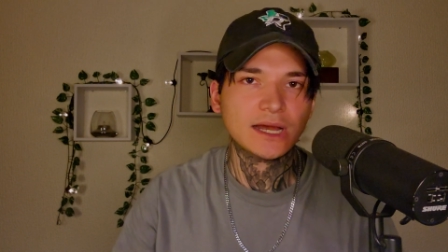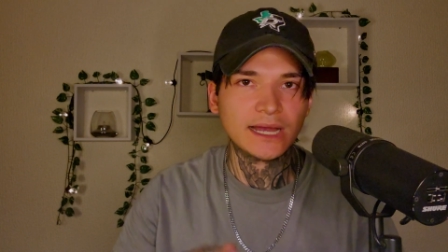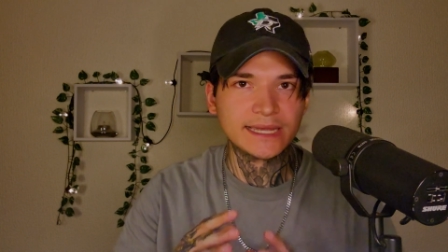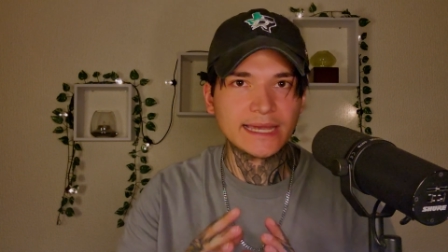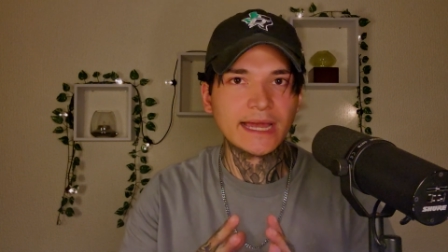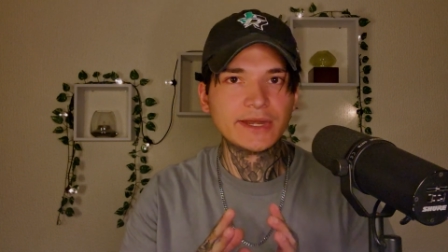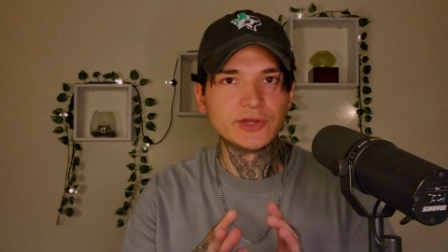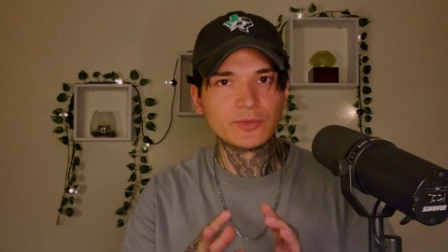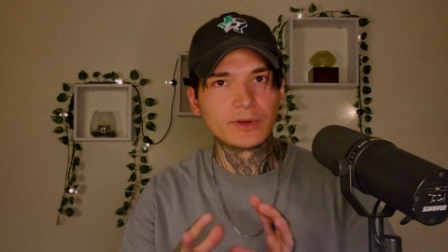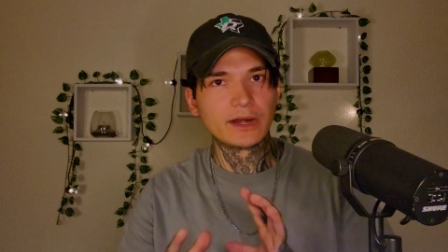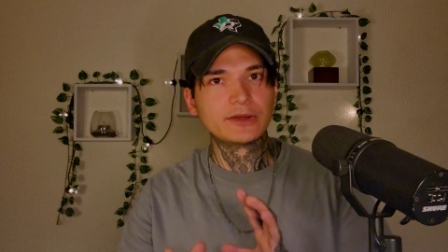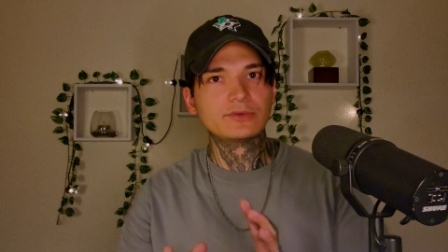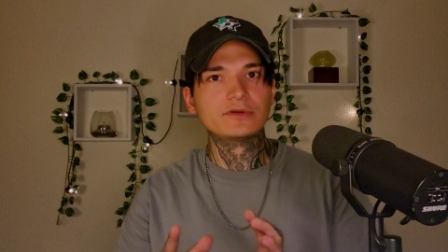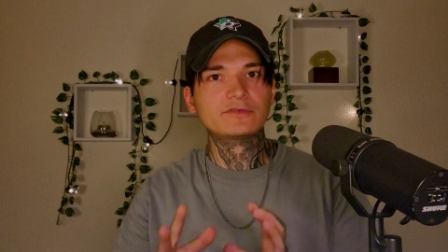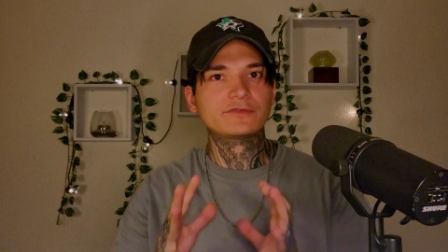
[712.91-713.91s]
Again, you want
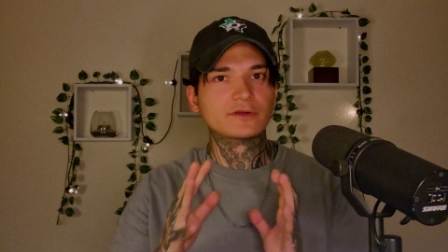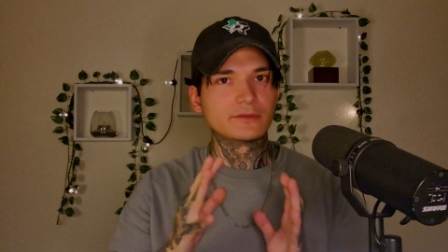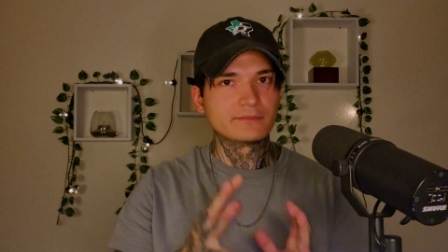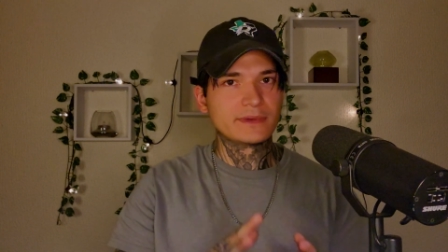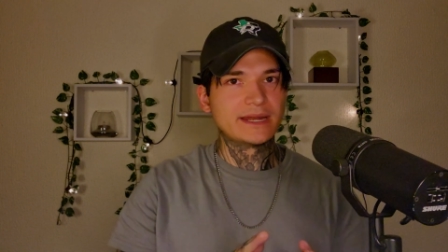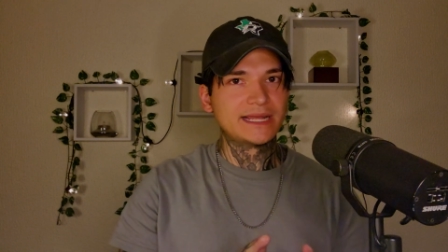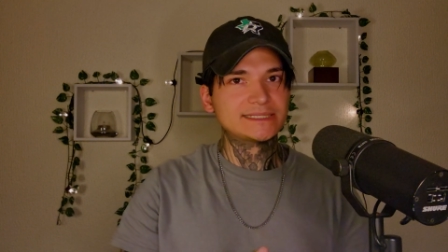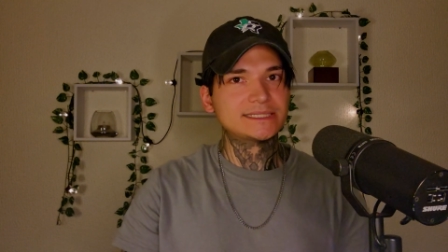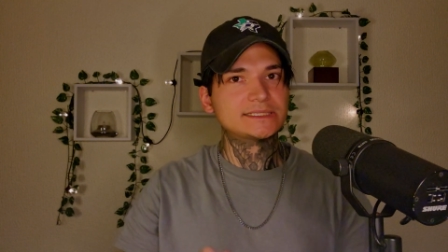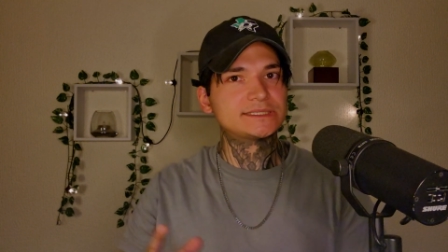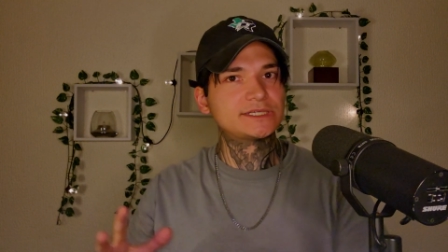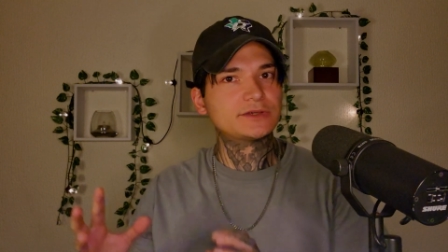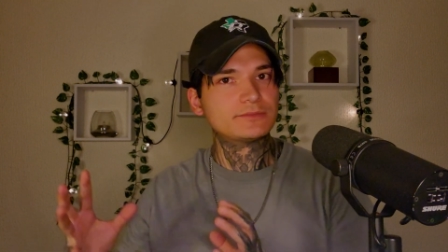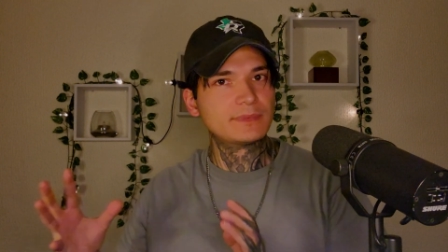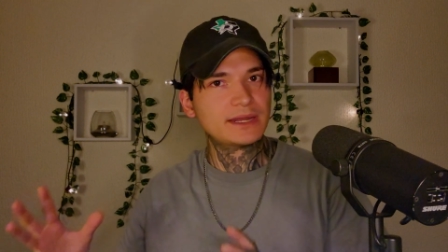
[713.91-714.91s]
to do it for a minute to
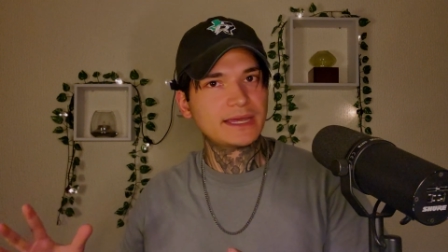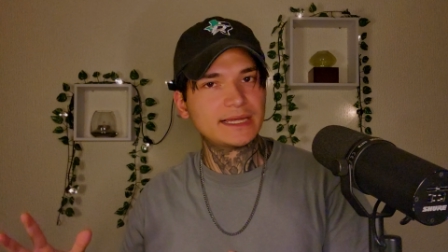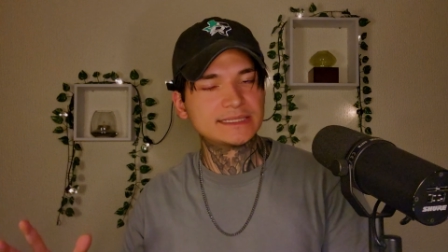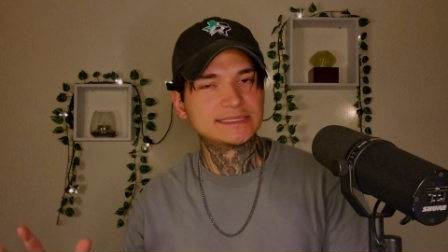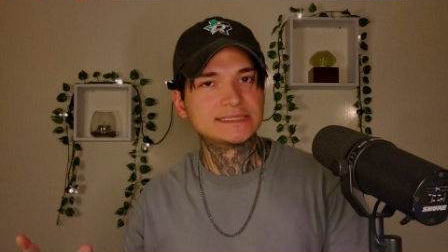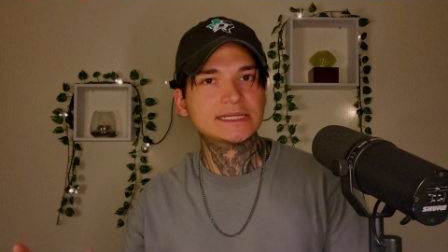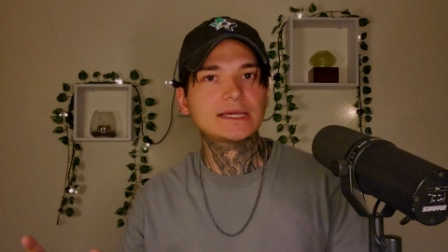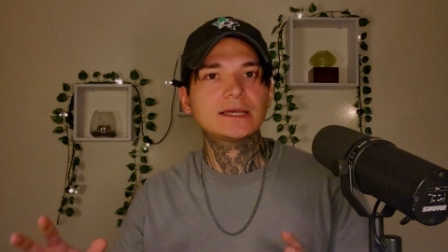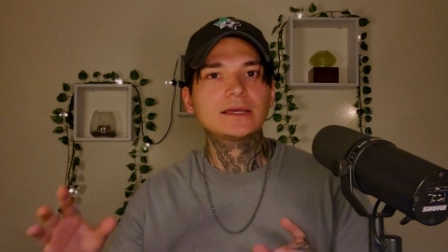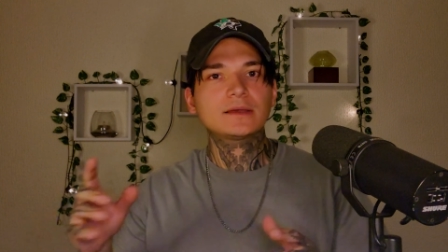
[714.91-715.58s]
2 minutes.